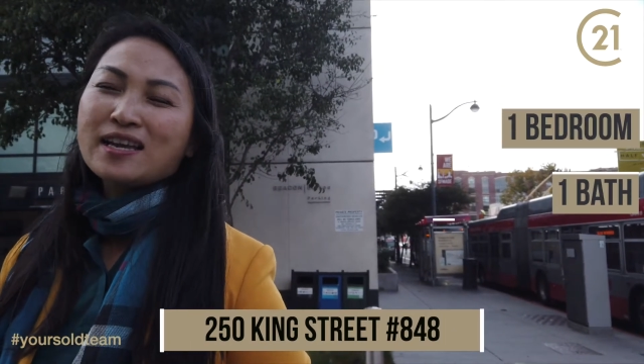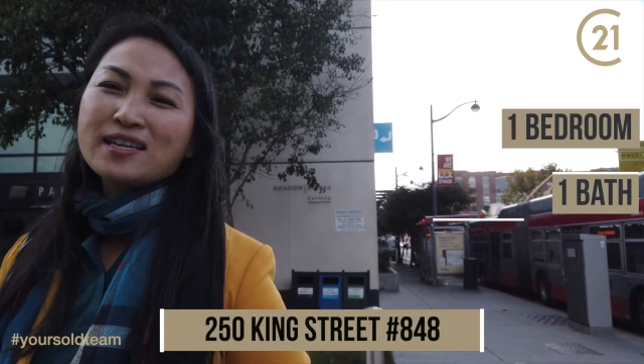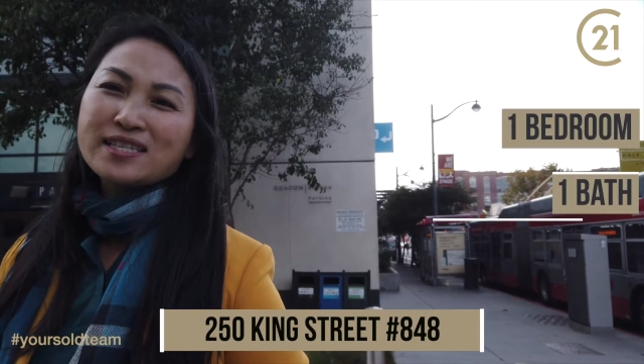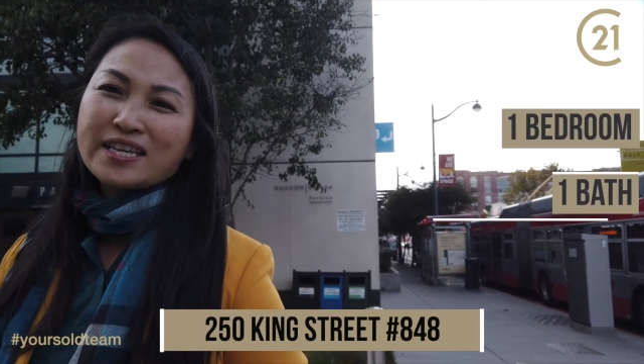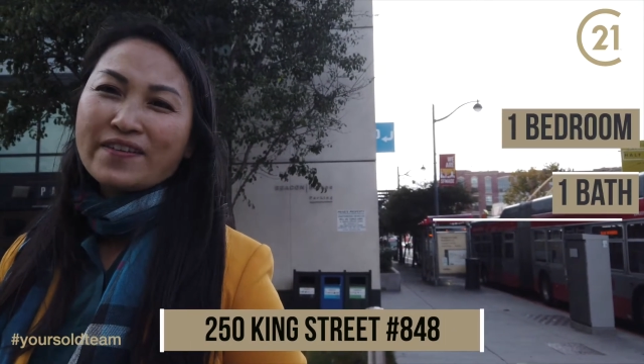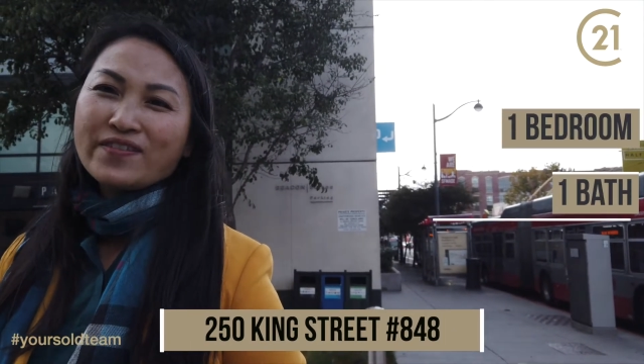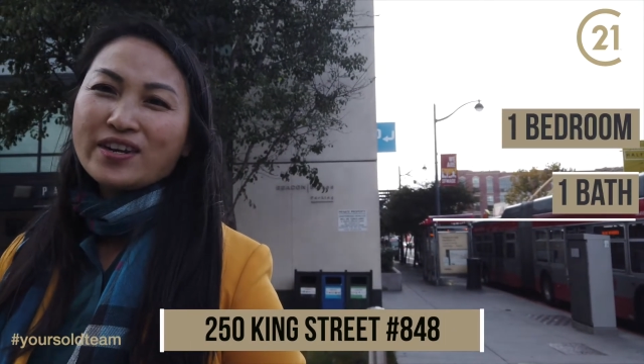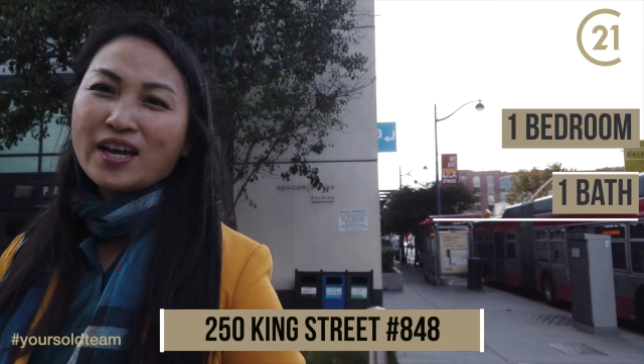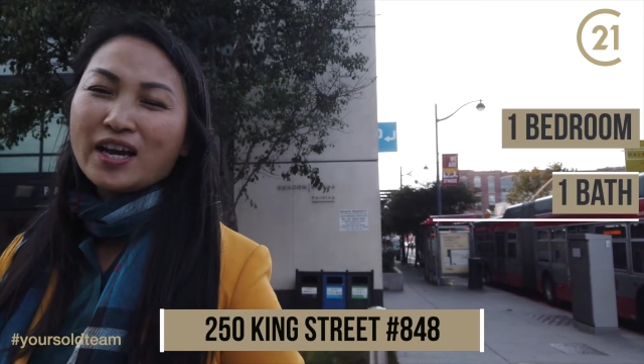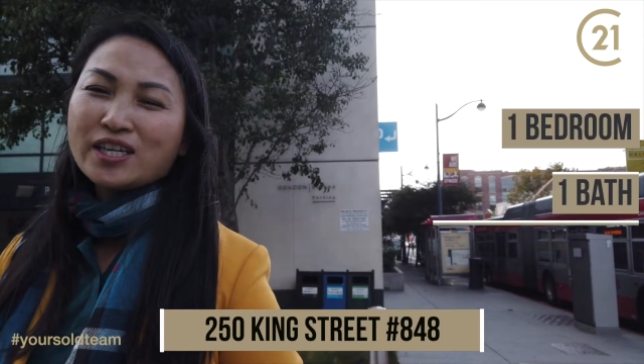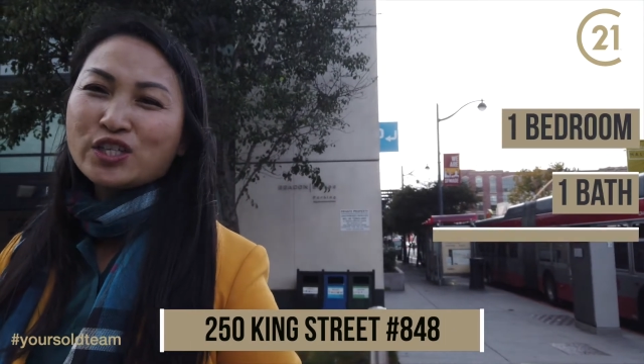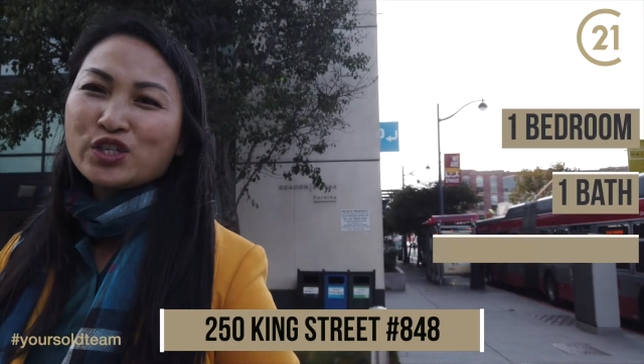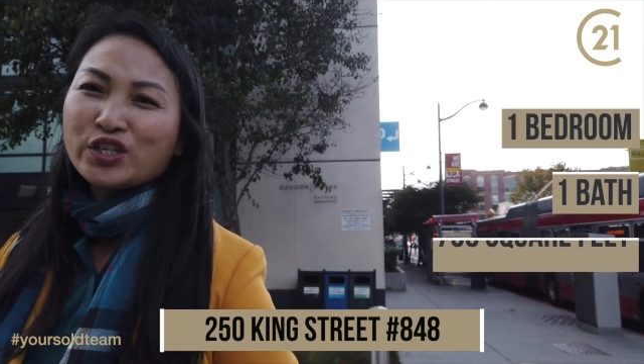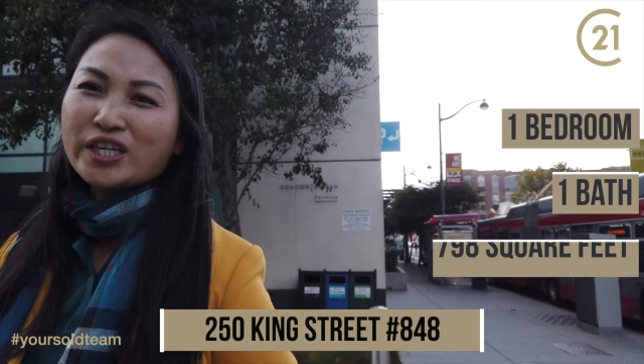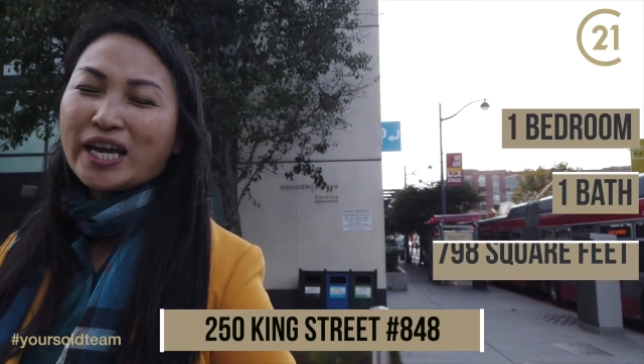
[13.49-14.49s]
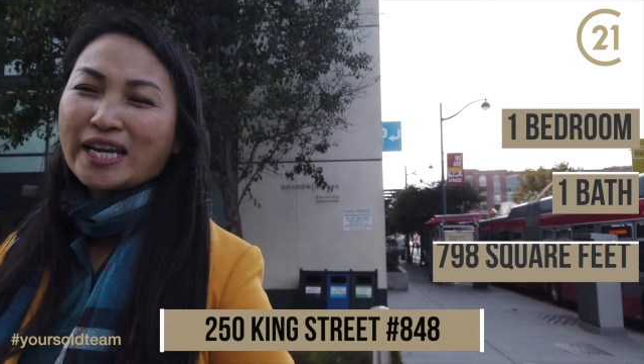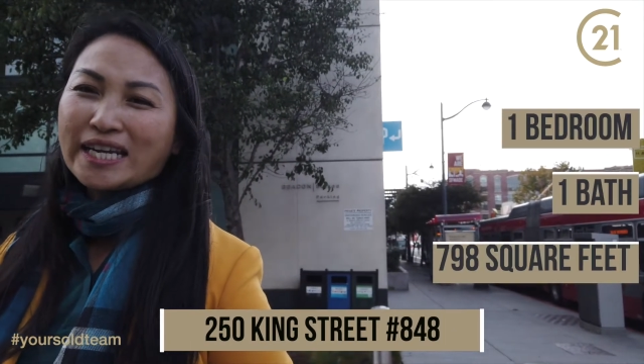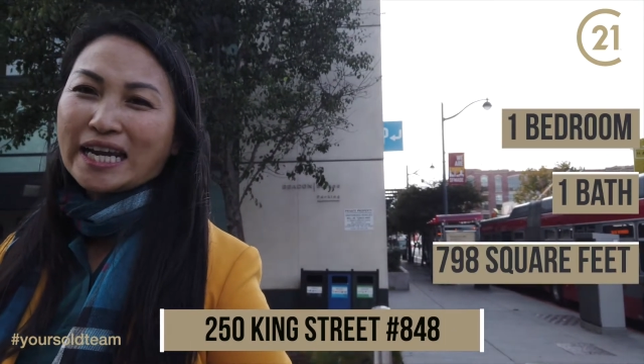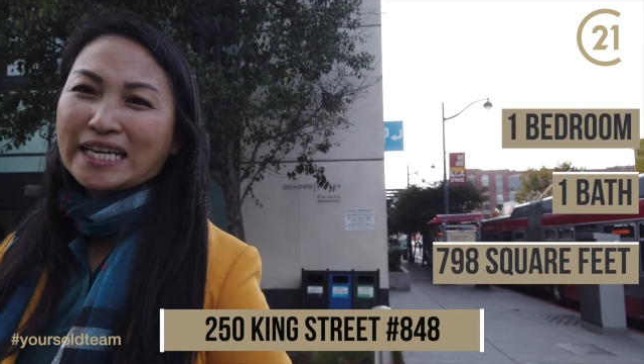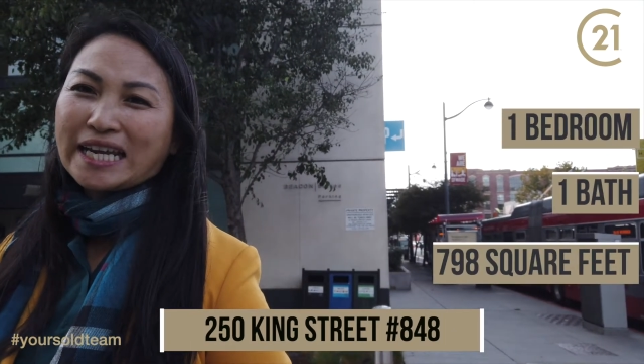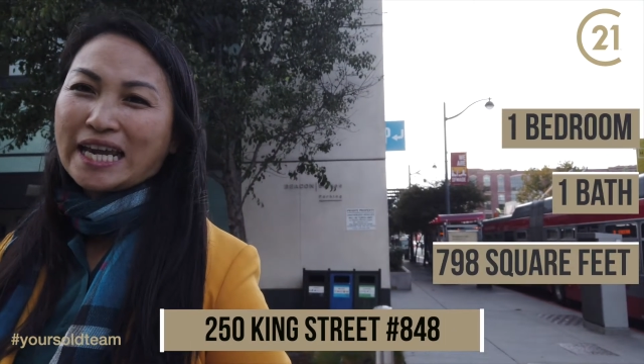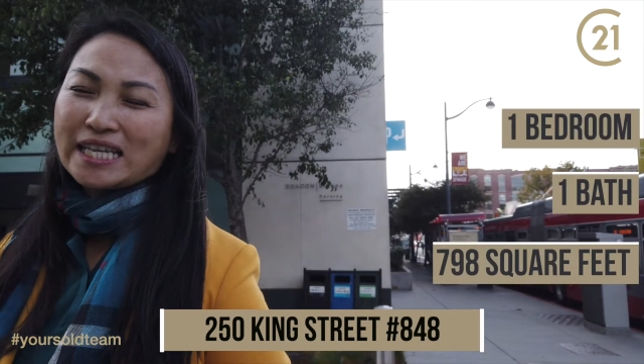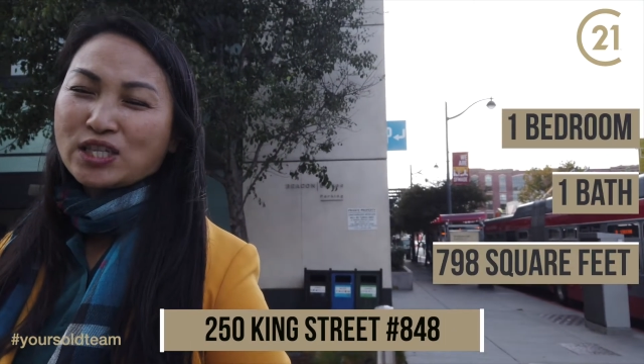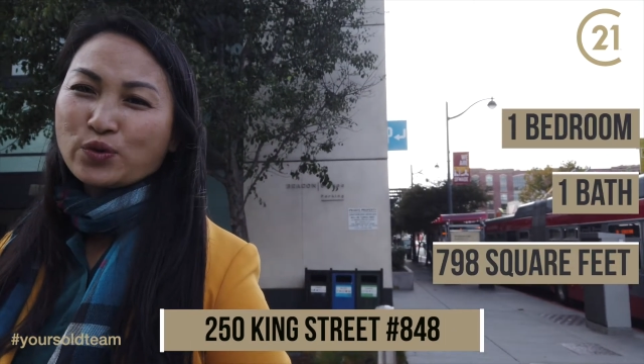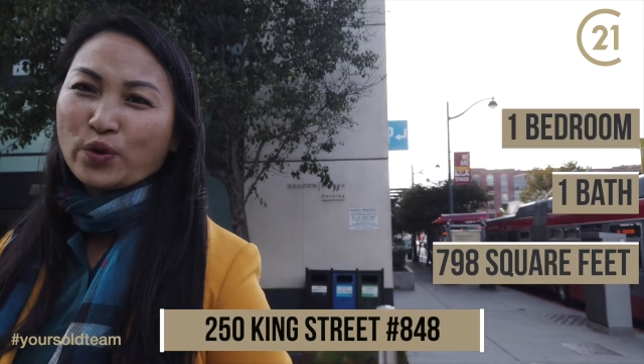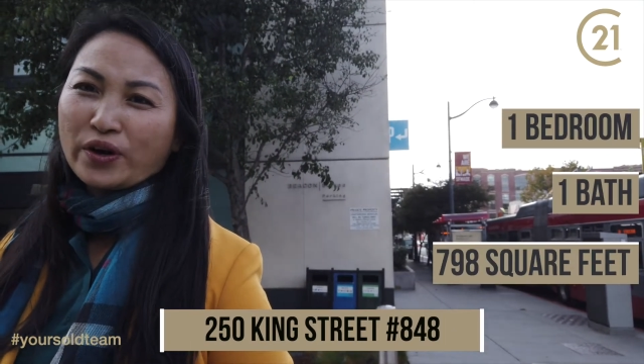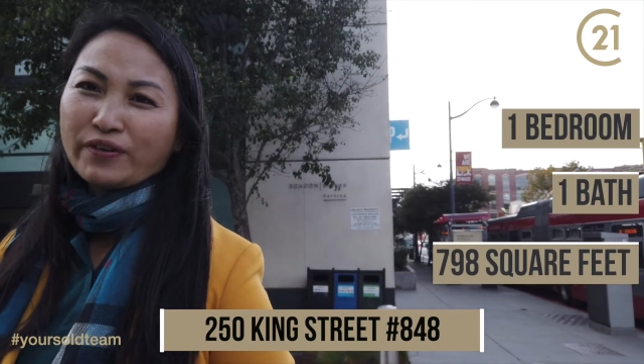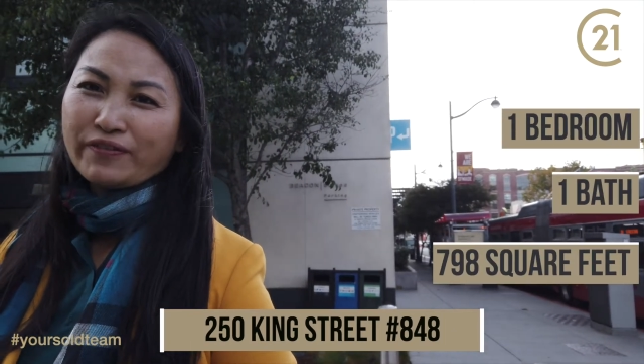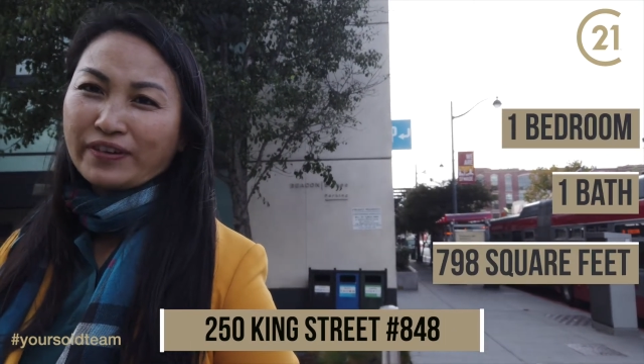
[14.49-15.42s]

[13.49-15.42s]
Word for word: 798 square